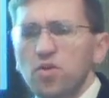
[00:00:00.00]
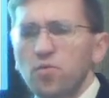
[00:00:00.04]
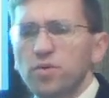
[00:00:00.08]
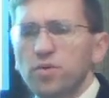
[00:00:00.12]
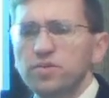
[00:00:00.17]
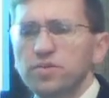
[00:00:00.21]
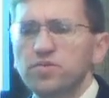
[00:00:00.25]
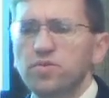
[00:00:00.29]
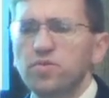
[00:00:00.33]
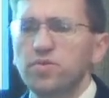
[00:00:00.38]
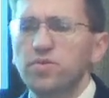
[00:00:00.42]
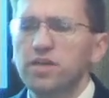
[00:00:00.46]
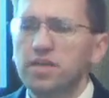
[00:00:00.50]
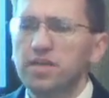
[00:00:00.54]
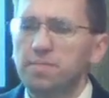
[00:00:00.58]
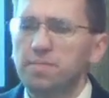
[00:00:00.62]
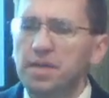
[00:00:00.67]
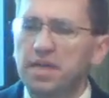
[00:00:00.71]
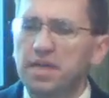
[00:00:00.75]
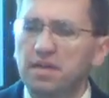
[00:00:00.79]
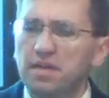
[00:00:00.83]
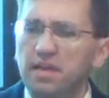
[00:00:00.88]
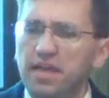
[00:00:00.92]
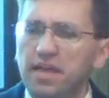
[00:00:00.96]
what's going to
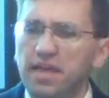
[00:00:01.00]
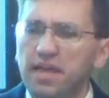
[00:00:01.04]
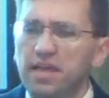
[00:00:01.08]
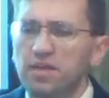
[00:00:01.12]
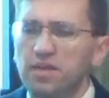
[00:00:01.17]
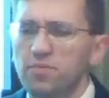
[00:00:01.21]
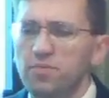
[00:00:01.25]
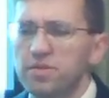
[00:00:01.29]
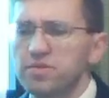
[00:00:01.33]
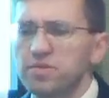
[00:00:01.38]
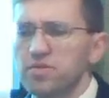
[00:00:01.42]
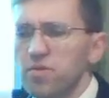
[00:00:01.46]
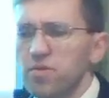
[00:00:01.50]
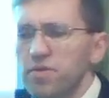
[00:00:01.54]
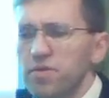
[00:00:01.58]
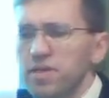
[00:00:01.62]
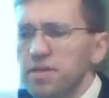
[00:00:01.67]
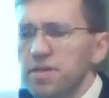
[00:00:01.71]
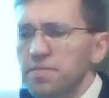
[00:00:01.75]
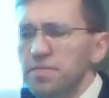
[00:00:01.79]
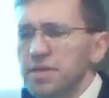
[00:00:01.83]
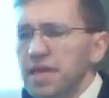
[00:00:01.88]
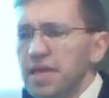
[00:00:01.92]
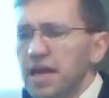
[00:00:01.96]
be clean and what's going
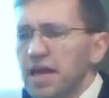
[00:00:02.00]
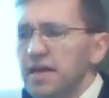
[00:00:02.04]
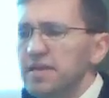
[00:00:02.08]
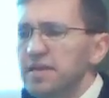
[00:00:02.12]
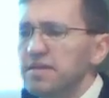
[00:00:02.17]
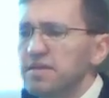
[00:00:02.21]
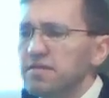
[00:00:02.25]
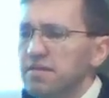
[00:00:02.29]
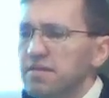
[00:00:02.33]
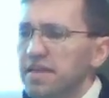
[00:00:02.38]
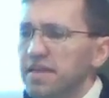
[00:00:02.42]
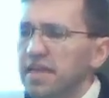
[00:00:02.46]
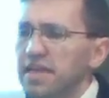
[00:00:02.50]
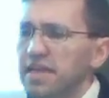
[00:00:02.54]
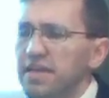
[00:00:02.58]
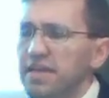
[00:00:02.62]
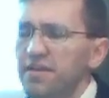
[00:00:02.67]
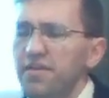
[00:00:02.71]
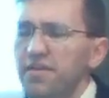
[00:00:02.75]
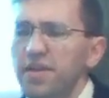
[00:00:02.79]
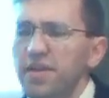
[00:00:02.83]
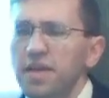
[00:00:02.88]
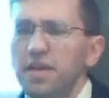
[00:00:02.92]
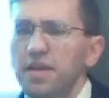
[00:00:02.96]
to be
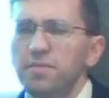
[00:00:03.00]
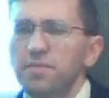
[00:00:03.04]
unclean.